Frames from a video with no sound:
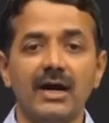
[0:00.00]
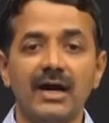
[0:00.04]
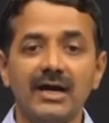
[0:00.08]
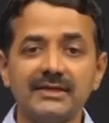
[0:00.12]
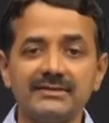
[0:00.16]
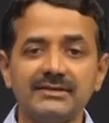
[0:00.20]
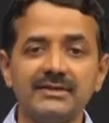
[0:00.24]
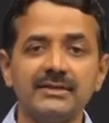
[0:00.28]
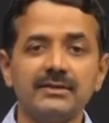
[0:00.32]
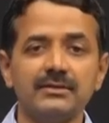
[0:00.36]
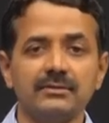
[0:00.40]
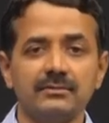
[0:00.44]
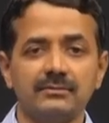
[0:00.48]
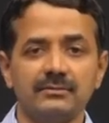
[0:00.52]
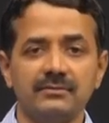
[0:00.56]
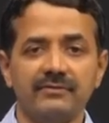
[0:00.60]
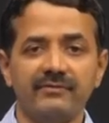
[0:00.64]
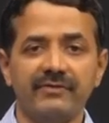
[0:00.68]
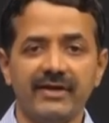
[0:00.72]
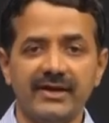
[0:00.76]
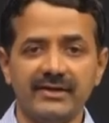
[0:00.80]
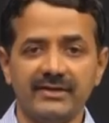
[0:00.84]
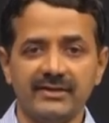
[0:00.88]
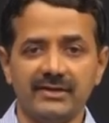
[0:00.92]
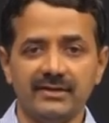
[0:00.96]
other
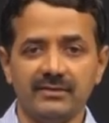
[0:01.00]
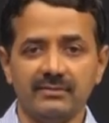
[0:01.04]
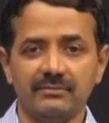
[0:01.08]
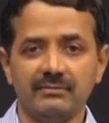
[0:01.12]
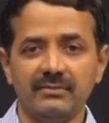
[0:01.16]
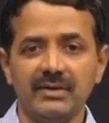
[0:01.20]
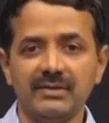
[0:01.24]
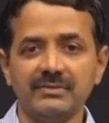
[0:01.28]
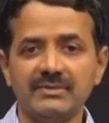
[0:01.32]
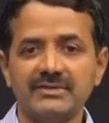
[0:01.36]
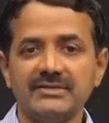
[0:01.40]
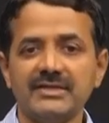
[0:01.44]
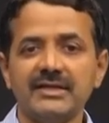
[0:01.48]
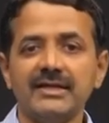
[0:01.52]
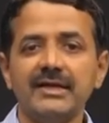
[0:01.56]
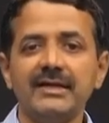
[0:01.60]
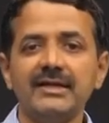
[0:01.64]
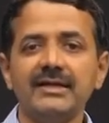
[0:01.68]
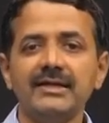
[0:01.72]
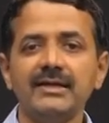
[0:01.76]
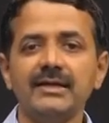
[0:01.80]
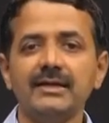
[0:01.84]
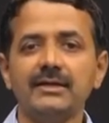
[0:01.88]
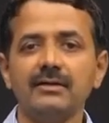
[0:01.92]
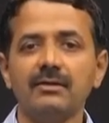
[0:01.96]
factor, may be
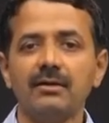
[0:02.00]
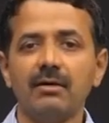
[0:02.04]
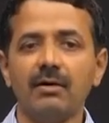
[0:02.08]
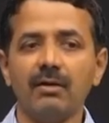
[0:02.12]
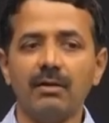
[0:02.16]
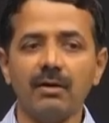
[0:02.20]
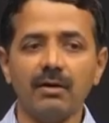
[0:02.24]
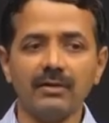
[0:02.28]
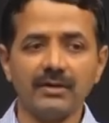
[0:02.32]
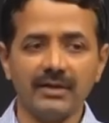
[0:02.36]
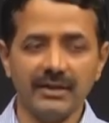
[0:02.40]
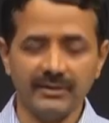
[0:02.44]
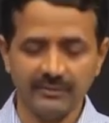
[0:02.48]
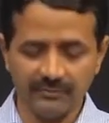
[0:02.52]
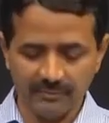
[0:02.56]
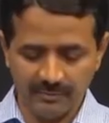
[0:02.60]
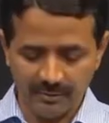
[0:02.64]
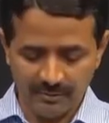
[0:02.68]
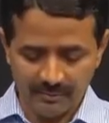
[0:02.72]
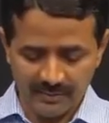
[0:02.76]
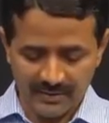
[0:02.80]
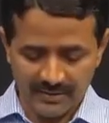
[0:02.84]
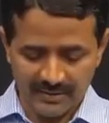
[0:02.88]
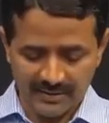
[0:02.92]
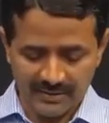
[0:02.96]
genetic or
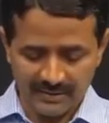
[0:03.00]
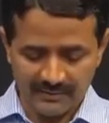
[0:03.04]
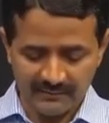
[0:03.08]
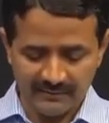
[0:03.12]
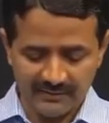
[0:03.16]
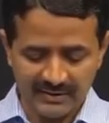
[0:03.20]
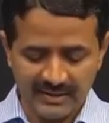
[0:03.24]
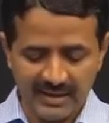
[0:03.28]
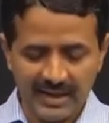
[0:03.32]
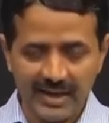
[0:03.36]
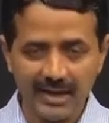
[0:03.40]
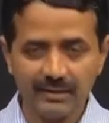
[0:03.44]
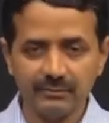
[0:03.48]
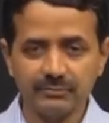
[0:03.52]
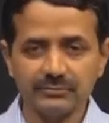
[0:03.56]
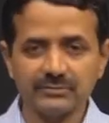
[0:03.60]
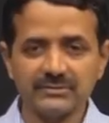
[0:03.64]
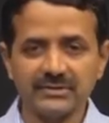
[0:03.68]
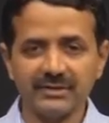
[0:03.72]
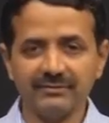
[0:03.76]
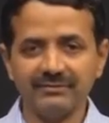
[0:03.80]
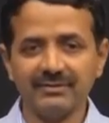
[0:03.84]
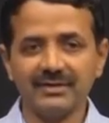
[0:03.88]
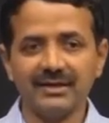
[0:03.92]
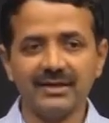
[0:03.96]
environmental. We have
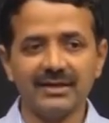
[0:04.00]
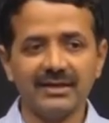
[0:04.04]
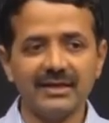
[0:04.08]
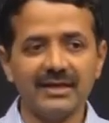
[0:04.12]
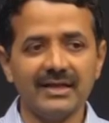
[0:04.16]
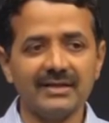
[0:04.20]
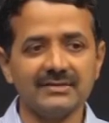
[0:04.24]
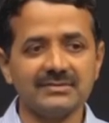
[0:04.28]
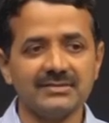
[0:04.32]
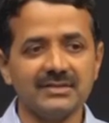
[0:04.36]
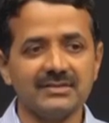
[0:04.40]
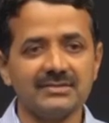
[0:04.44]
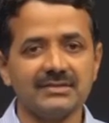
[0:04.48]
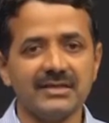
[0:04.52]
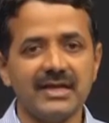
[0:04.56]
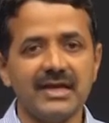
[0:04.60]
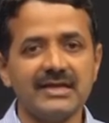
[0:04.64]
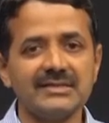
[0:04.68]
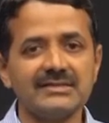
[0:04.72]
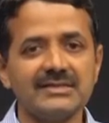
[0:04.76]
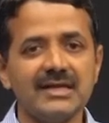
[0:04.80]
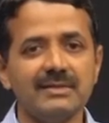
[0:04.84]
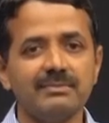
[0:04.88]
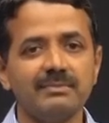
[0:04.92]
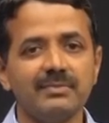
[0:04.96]
several such
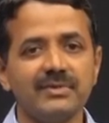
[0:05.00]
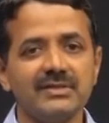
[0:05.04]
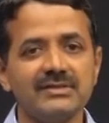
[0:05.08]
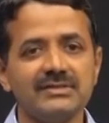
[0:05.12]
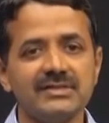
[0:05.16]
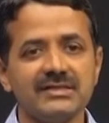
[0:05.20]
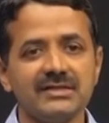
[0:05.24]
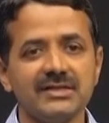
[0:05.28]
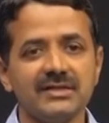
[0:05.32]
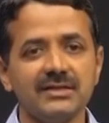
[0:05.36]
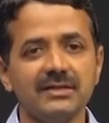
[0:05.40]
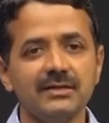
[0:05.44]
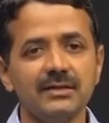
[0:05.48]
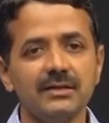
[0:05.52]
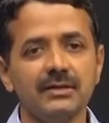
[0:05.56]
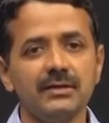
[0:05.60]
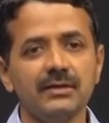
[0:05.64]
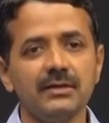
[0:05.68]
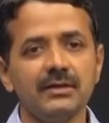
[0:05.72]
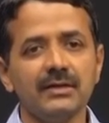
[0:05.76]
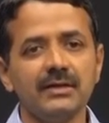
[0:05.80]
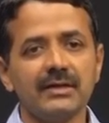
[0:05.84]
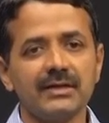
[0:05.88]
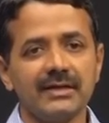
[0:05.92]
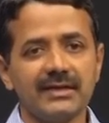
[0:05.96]
examples here.
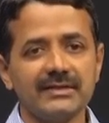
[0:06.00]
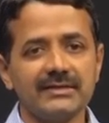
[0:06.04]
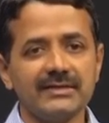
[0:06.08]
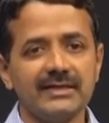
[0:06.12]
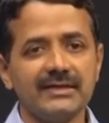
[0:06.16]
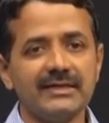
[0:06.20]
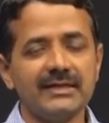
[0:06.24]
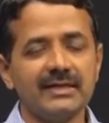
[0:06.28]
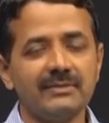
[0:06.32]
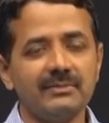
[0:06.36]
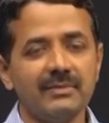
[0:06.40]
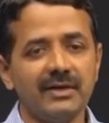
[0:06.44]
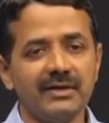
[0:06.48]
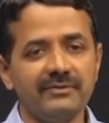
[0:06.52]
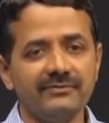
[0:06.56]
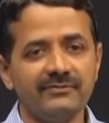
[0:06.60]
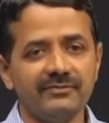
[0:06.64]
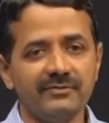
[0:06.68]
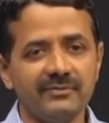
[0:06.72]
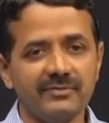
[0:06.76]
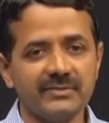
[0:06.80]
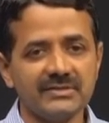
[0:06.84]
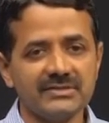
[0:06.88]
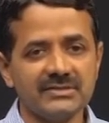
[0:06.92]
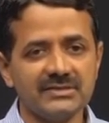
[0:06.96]
Congenital
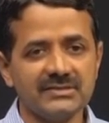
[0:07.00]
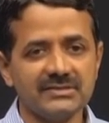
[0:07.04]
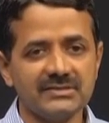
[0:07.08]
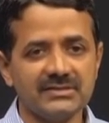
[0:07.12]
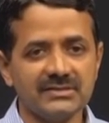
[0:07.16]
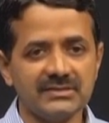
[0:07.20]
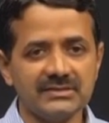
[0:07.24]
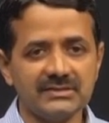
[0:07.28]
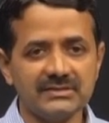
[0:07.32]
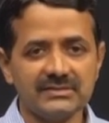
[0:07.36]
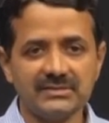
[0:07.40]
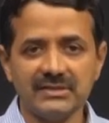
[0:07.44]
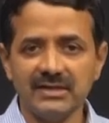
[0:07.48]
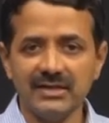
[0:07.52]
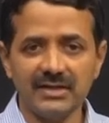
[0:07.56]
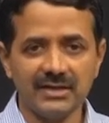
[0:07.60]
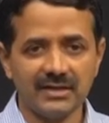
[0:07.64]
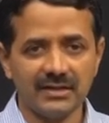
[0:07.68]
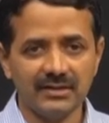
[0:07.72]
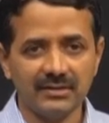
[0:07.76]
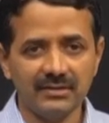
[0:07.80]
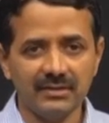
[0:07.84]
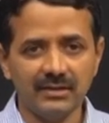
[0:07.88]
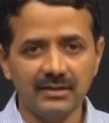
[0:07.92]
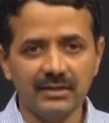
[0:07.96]
malformations in
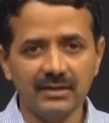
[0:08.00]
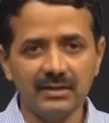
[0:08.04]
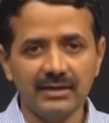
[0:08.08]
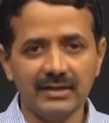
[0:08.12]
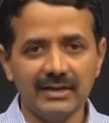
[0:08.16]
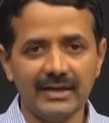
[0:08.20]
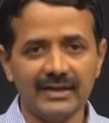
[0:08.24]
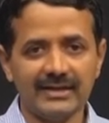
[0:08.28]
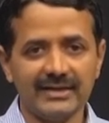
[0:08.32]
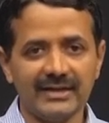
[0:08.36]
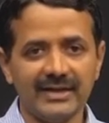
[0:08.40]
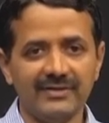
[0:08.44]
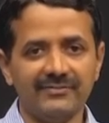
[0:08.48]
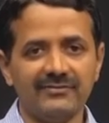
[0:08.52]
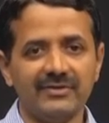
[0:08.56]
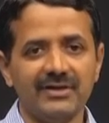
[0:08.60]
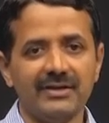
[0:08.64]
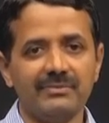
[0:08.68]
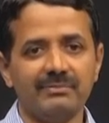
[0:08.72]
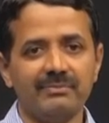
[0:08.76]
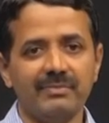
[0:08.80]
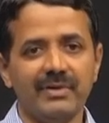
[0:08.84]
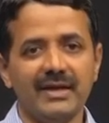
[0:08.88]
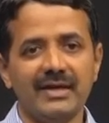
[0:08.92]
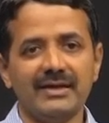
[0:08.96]
children like left
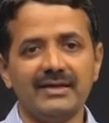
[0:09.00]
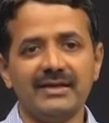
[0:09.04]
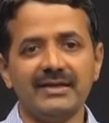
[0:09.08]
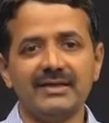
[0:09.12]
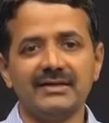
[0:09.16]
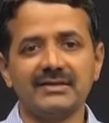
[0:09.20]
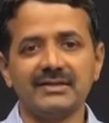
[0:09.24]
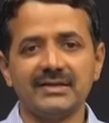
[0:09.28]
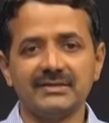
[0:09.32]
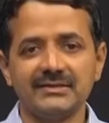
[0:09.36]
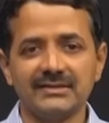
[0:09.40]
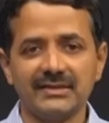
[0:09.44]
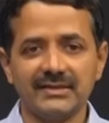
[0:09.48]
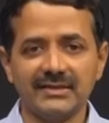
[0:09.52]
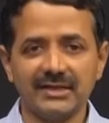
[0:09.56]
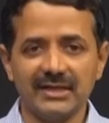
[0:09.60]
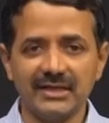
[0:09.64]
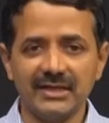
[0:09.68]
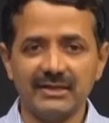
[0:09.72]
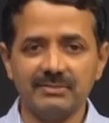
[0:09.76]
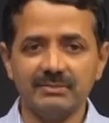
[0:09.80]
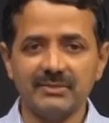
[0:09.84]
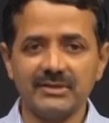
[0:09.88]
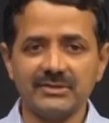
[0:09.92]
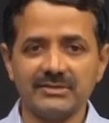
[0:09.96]
lip palate, congenital
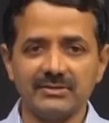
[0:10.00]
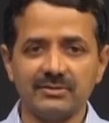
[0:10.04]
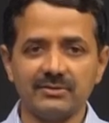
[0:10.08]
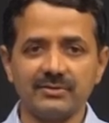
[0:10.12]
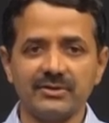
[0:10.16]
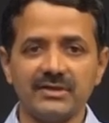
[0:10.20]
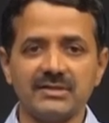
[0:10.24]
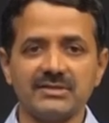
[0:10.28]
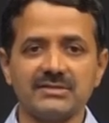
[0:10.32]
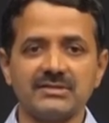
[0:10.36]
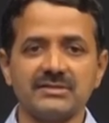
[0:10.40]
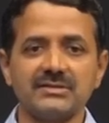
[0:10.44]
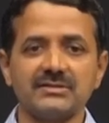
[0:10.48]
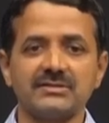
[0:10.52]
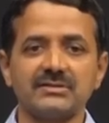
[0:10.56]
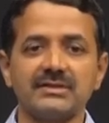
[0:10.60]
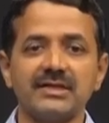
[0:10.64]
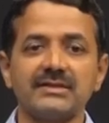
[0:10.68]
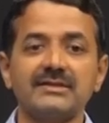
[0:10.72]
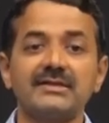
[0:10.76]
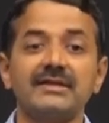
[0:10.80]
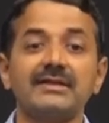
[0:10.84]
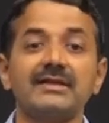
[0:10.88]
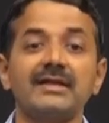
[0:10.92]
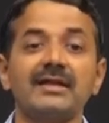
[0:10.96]
hip dislocation,
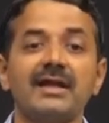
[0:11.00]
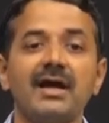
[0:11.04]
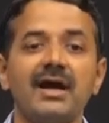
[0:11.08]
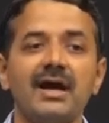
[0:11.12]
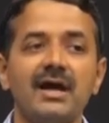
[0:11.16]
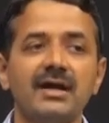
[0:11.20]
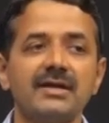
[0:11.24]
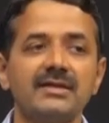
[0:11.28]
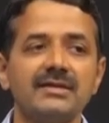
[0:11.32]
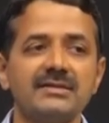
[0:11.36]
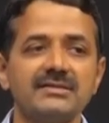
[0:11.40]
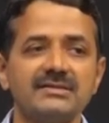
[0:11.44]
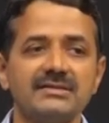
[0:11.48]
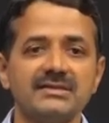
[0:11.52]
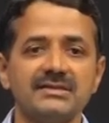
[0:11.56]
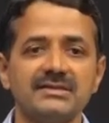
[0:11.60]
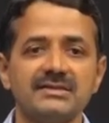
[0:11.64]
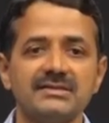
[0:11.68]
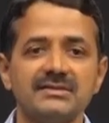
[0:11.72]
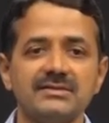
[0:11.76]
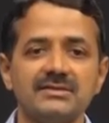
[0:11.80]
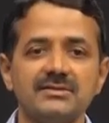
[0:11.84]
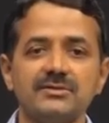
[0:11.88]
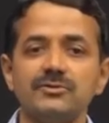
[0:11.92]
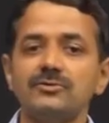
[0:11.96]
congenital heart
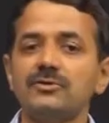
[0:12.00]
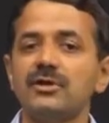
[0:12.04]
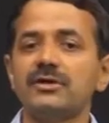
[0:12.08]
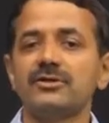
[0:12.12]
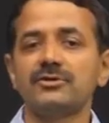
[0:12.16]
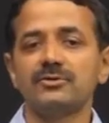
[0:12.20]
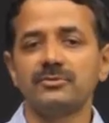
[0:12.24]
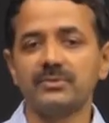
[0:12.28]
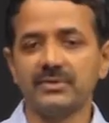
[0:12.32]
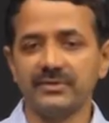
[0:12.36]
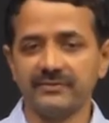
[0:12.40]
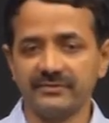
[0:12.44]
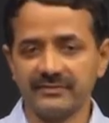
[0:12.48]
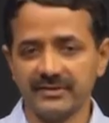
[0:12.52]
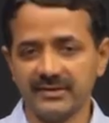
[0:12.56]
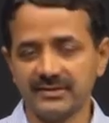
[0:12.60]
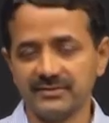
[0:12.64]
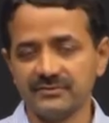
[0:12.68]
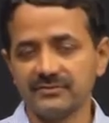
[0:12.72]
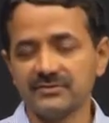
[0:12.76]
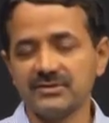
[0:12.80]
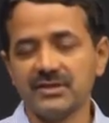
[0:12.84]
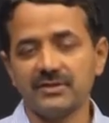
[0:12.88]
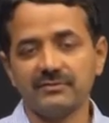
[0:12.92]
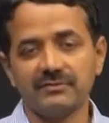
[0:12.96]
disease, neural tube defect,
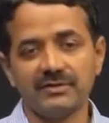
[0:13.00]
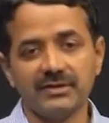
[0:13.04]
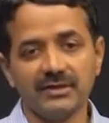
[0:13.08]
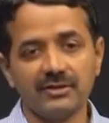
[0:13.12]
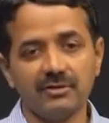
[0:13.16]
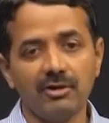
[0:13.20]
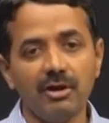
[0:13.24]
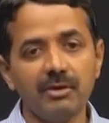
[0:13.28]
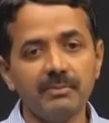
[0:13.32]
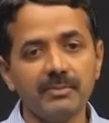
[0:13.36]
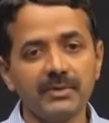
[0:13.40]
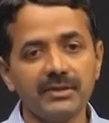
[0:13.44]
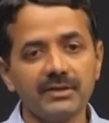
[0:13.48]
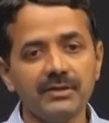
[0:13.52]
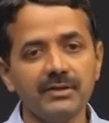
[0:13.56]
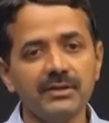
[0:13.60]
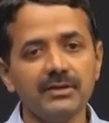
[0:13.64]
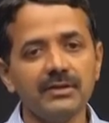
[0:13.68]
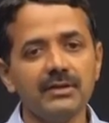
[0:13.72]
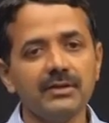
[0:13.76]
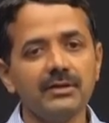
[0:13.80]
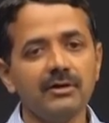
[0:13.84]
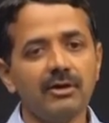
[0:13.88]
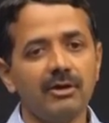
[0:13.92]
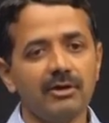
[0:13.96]
which are very common,
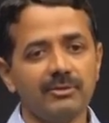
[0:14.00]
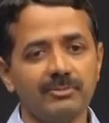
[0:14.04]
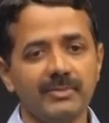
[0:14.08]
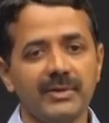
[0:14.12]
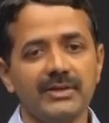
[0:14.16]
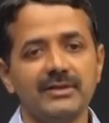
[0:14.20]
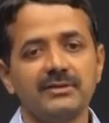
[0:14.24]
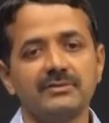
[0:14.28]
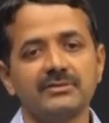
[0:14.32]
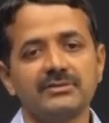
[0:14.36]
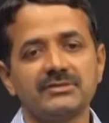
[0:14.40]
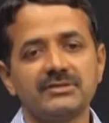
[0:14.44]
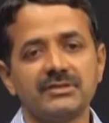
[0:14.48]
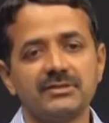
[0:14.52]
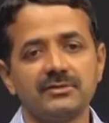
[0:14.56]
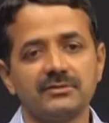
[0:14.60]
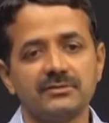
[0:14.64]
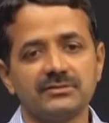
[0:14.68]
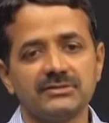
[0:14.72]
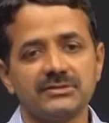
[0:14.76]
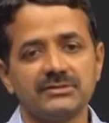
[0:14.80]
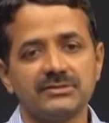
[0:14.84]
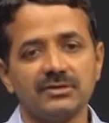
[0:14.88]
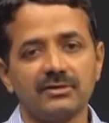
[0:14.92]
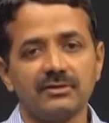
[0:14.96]
or pyloric
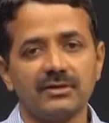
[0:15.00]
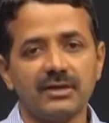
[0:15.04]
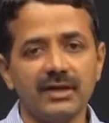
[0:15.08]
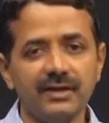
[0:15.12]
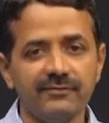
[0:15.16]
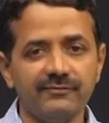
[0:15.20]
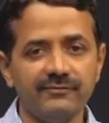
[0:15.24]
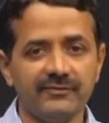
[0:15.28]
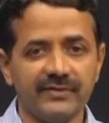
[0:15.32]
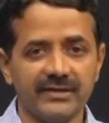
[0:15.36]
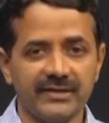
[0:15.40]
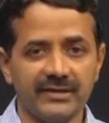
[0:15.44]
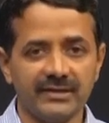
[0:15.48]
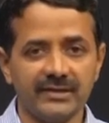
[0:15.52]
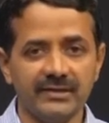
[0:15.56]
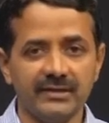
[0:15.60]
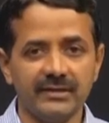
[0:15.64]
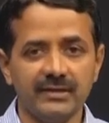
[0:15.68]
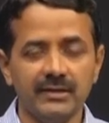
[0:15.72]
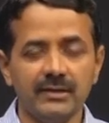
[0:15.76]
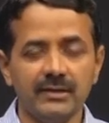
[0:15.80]
stenosis or club feet.